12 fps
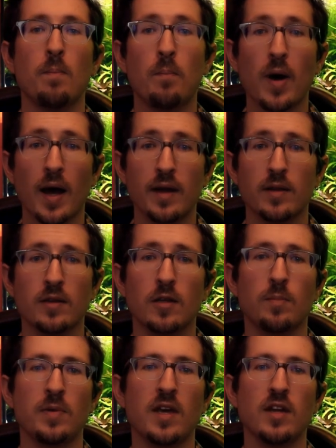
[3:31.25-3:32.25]
But
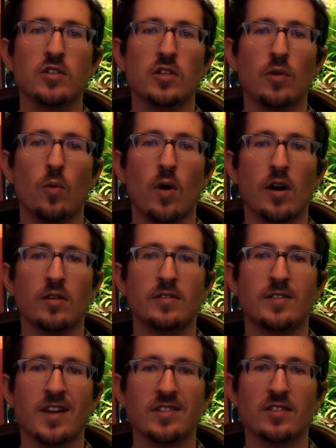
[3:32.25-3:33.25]
the pH in the water
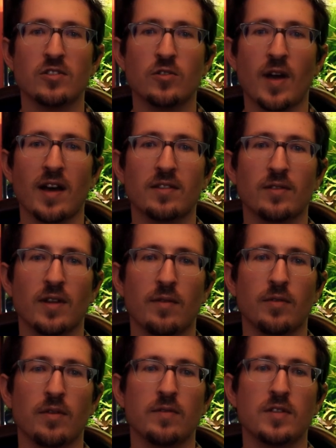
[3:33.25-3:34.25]
doesn't track the
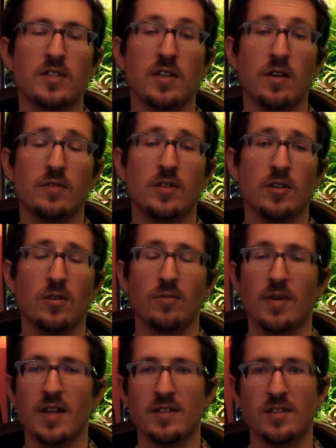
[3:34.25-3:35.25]
level of the C O
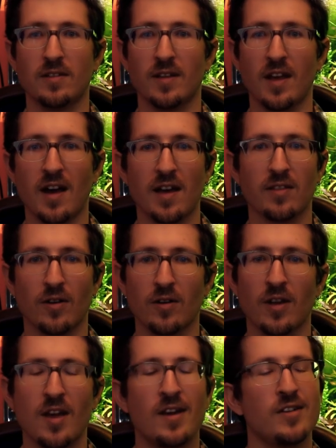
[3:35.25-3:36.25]
two instantly either.